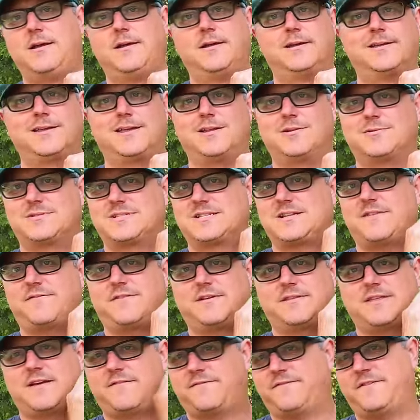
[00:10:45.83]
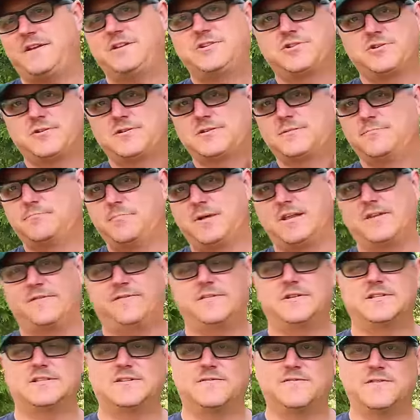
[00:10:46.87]
you know, stuff like that, features and
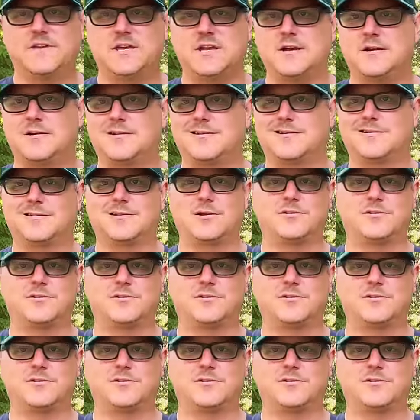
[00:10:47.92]
benefits of gear,